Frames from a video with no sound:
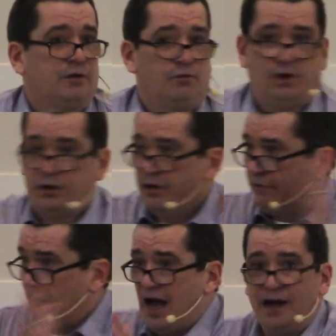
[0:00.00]
Well,
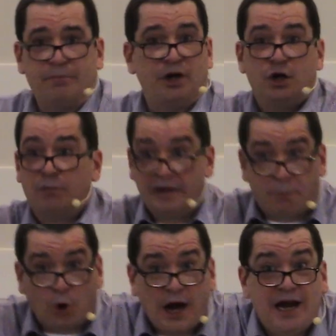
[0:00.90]
fine, but we
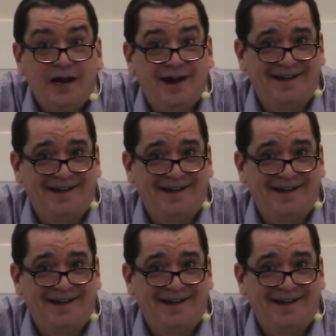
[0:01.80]
pray.